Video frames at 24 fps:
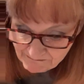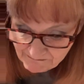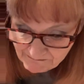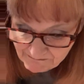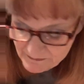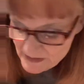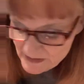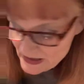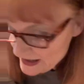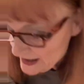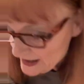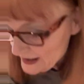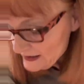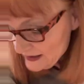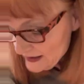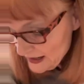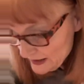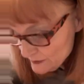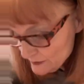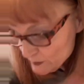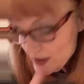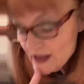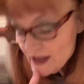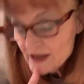Yeah,
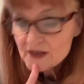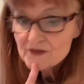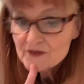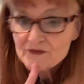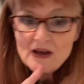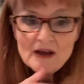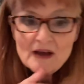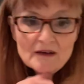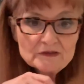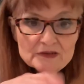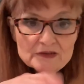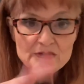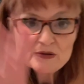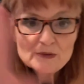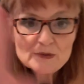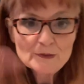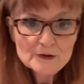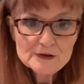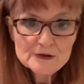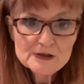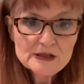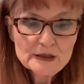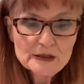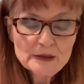and we had the Five of
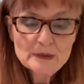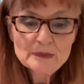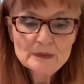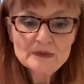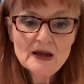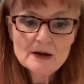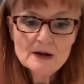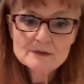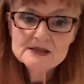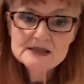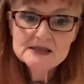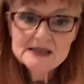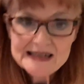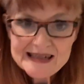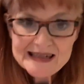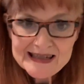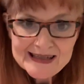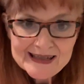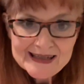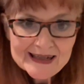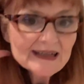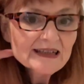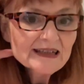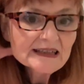Swords too. That was the
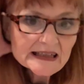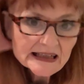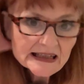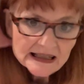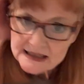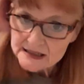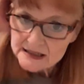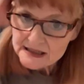deceit and